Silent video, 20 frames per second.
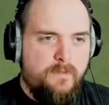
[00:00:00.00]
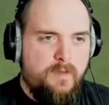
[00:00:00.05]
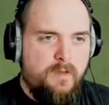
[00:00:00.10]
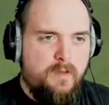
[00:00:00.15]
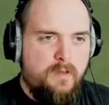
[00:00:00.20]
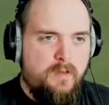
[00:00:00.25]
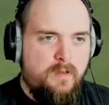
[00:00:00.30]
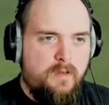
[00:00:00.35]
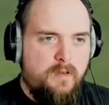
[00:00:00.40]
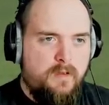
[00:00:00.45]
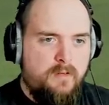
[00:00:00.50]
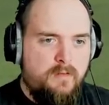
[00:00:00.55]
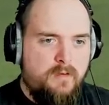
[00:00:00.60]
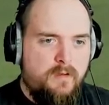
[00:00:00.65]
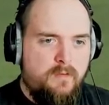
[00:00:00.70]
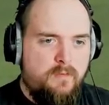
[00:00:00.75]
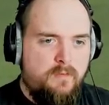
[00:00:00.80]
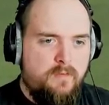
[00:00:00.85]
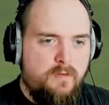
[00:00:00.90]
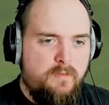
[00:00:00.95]
I
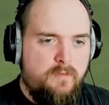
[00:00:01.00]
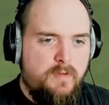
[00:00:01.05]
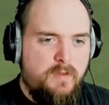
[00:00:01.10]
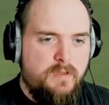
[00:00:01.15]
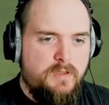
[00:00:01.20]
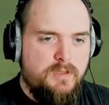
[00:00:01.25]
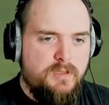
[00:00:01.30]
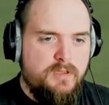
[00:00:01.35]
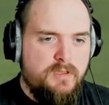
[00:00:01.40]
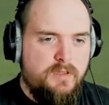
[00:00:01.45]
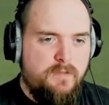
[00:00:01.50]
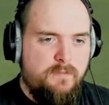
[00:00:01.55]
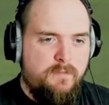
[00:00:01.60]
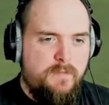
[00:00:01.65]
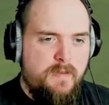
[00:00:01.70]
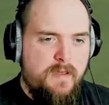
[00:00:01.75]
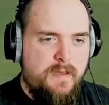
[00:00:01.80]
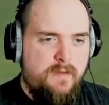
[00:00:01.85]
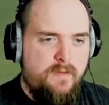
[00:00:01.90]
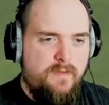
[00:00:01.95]
reckon we want to be just
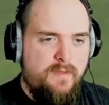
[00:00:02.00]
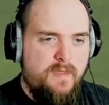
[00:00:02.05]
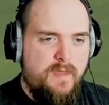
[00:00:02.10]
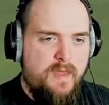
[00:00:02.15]
about